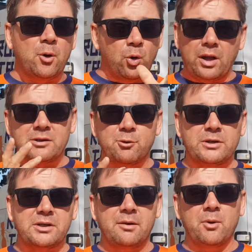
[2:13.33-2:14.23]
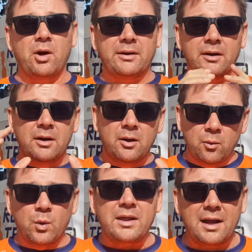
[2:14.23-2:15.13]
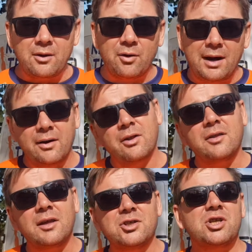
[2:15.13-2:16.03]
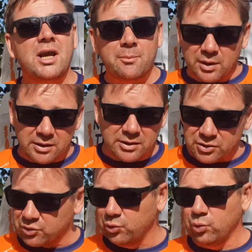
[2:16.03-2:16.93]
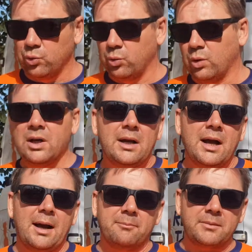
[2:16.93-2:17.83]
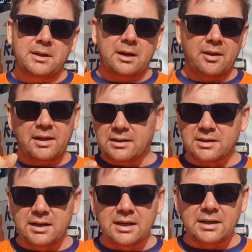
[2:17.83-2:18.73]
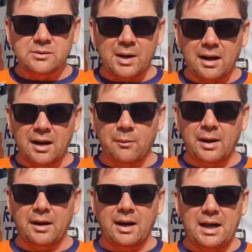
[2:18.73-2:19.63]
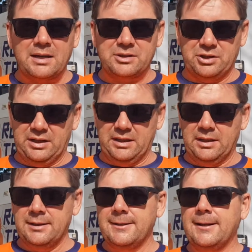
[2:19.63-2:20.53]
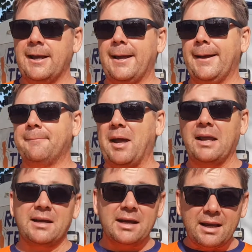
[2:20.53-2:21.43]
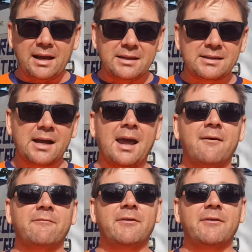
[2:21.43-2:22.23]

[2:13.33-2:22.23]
those points are combined. We then crown the champion school. I think St Iggy's won it last year, and Iggy's have